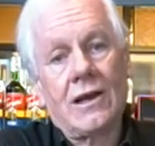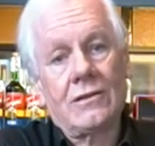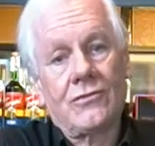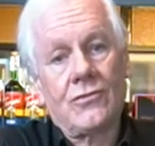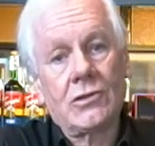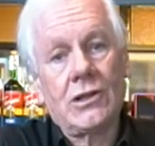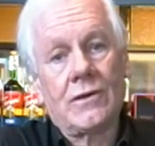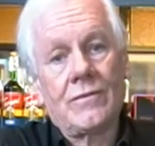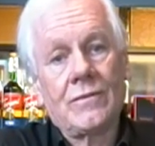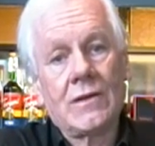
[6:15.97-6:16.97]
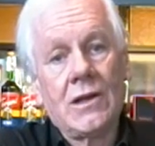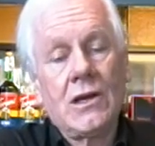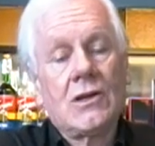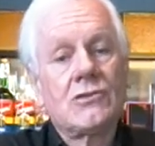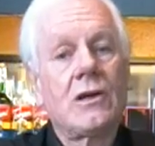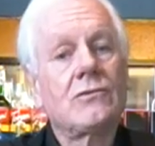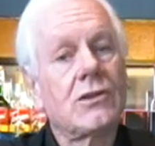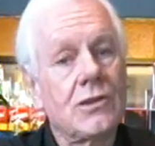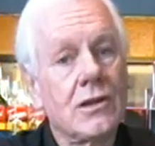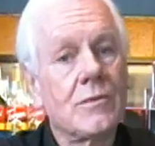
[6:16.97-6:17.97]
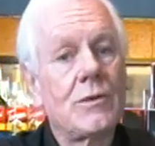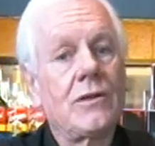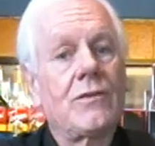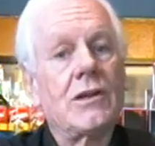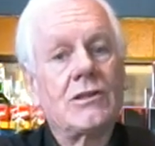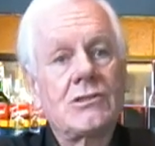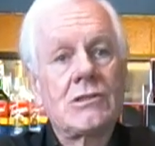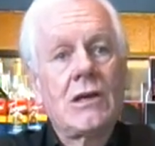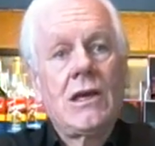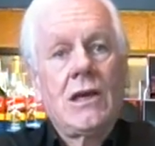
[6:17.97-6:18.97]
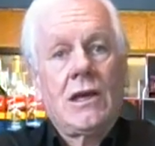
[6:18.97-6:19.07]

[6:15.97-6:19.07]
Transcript: California. So you have to think about this.